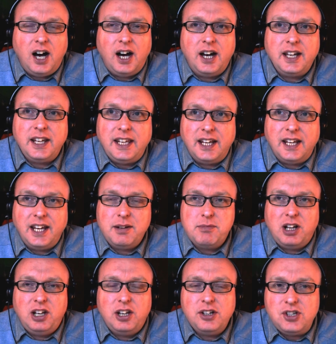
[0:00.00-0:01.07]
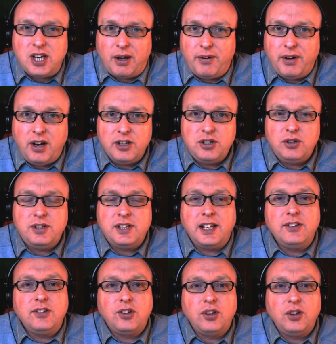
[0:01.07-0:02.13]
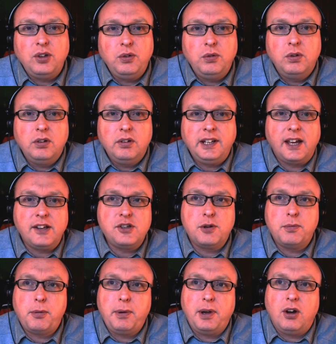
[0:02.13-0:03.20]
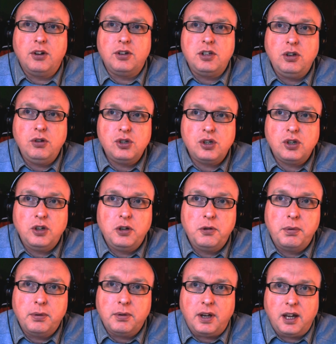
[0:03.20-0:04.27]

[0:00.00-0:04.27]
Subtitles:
In my lunch hour, I do tend to catch up a bit on YouTube,